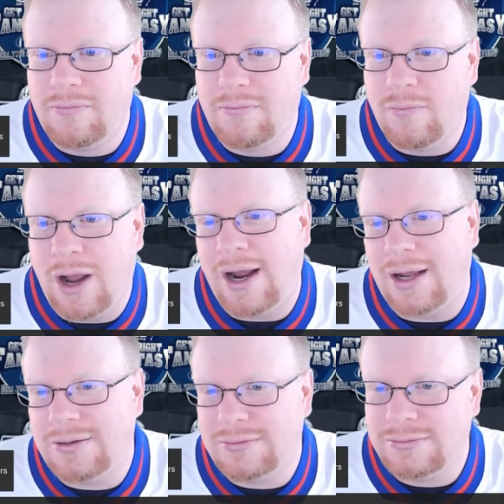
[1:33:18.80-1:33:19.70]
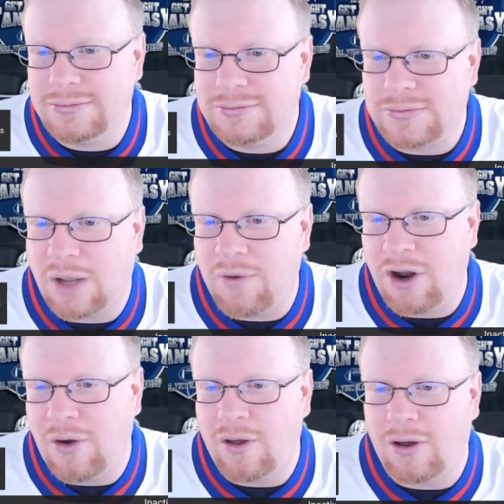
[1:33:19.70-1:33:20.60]
why not? I'm gonna
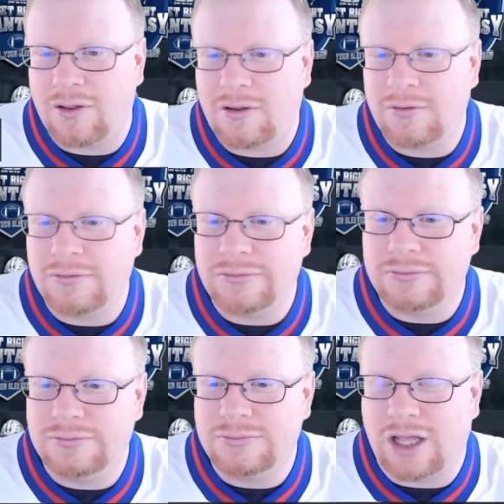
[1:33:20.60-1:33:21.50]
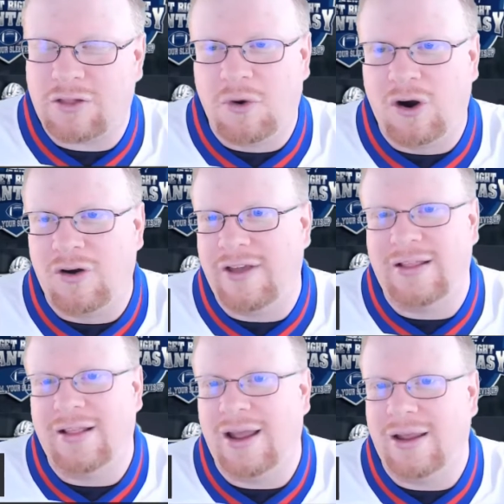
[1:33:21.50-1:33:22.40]
go Cooks. That's more of a
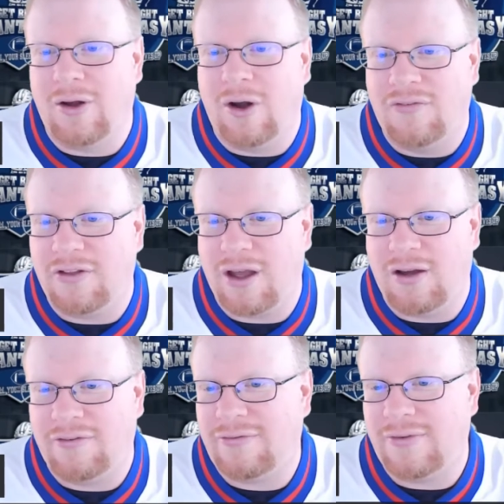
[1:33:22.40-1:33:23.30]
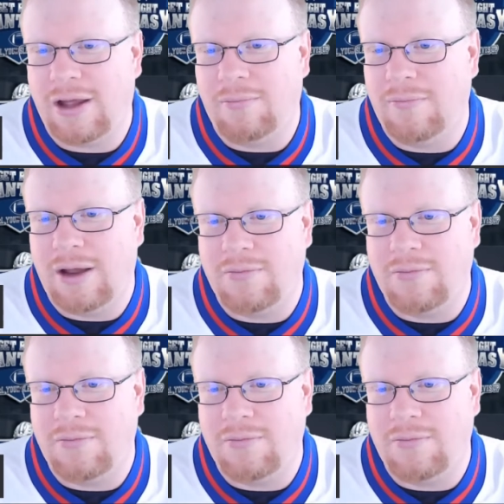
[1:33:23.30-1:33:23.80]
off the cuff. I'm